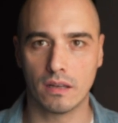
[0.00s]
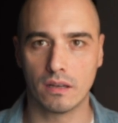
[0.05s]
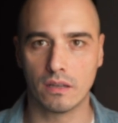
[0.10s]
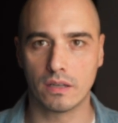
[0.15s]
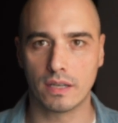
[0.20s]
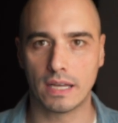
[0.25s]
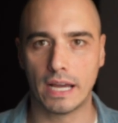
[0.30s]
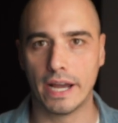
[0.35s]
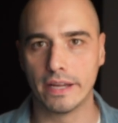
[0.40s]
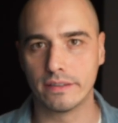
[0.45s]
a
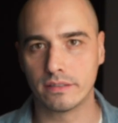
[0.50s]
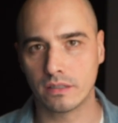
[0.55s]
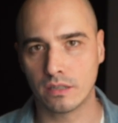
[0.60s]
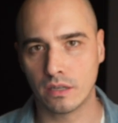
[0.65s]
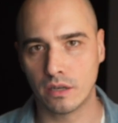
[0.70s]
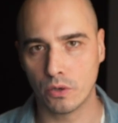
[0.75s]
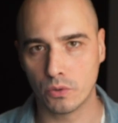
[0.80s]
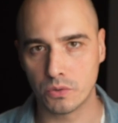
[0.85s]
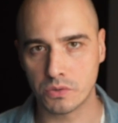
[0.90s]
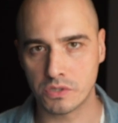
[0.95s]
look at
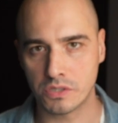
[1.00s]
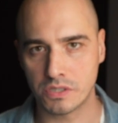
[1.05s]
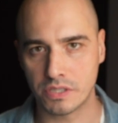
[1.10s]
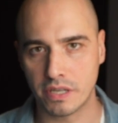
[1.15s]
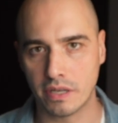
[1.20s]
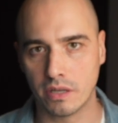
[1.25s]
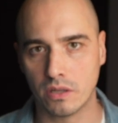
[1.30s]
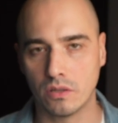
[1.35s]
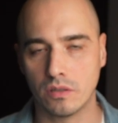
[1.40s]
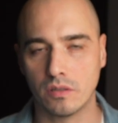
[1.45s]
closed
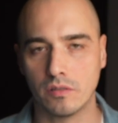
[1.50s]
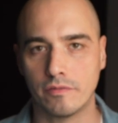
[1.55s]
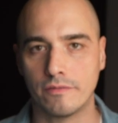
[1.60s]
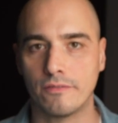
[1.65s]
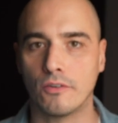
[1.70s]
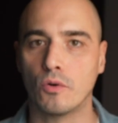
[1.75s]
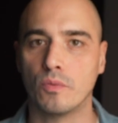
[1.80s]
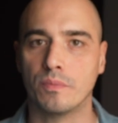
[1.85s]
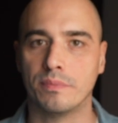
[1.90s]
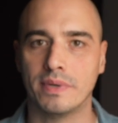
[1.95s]
cell
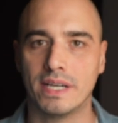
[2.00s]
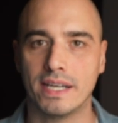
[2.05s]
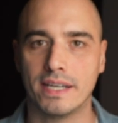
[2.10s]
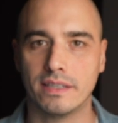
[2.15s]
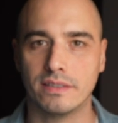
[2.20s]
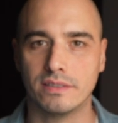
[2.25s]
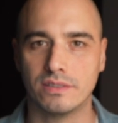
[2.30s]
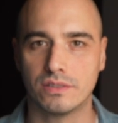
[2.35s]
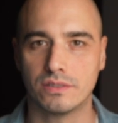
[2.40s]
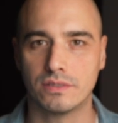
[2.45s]
foam
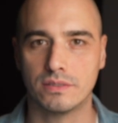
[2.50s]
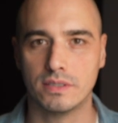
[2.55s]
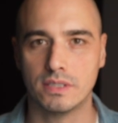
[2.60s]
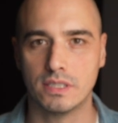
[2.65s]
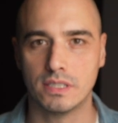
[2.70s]
pads.